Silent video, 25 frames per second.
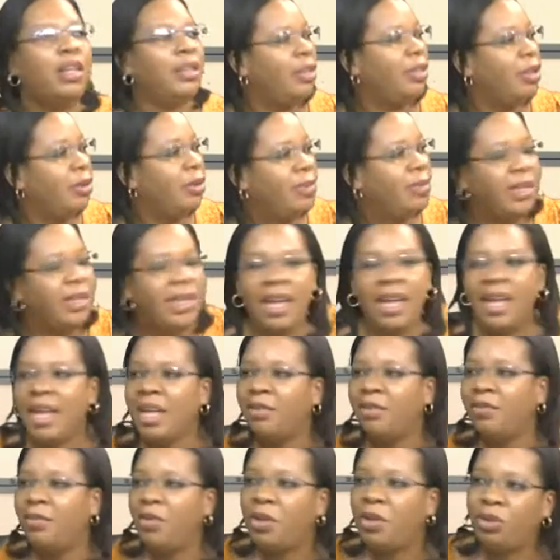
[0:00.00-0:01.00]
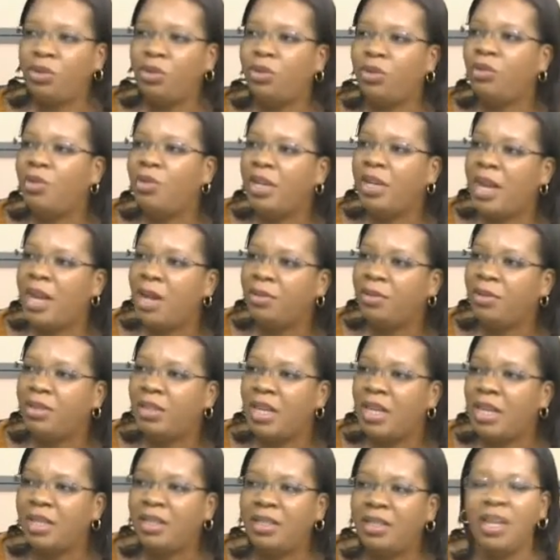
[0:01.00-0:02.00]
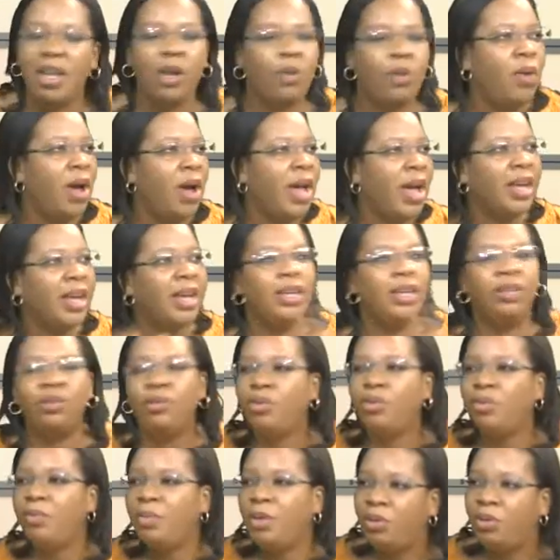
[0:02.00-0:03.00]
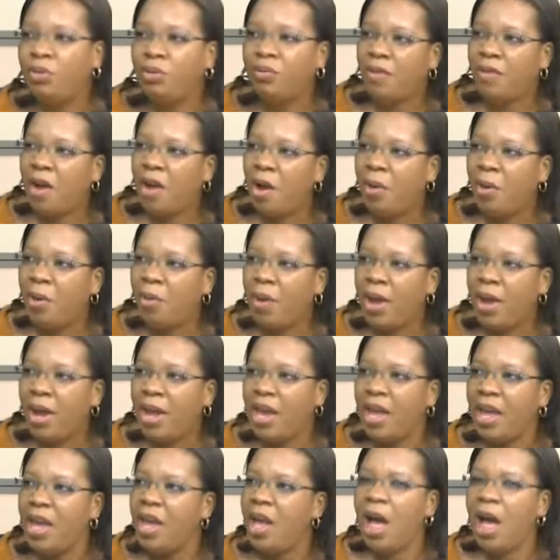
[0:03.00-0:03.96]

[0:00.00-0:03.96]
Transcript: There will be daycares for your children downstairs where it wouldn't be too far away.